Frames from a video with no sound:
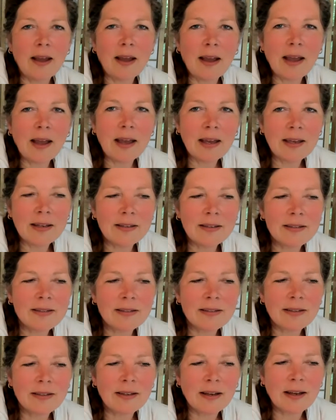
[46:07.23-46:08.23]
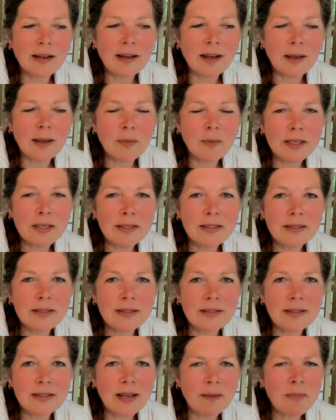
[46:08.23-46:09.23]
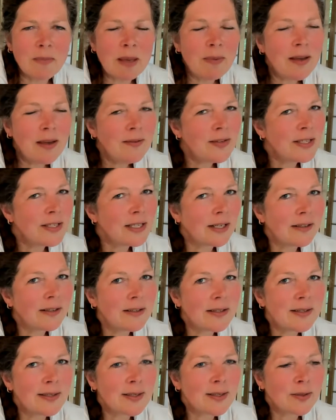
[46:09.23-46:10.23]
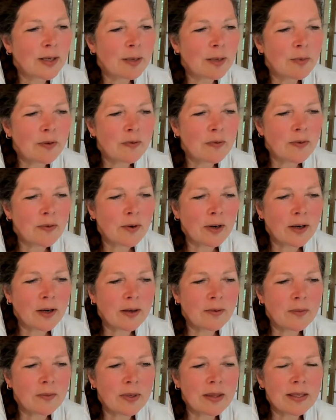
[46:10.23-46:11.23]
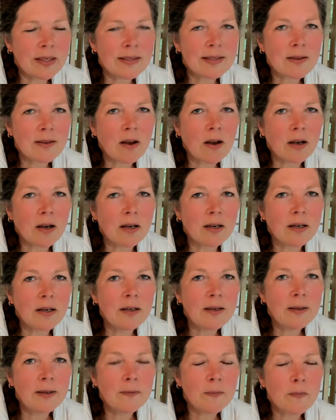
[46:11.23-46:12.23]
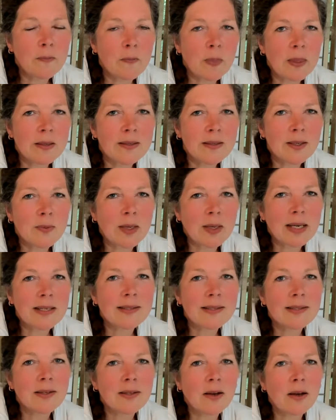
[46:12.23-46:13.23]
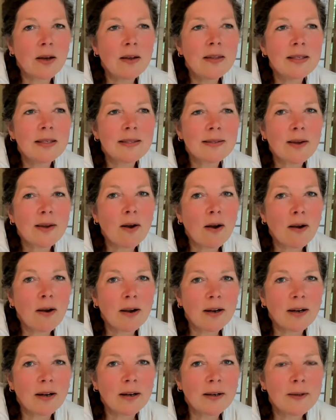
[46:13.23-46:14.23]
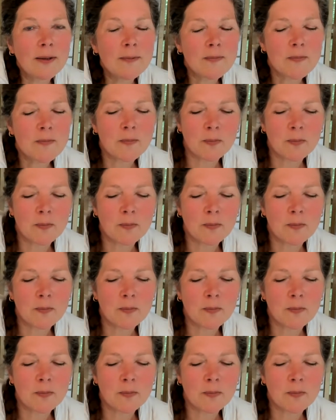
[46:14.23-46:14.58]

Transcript: And maybe I've shared this story before with this card. So when I saw this card,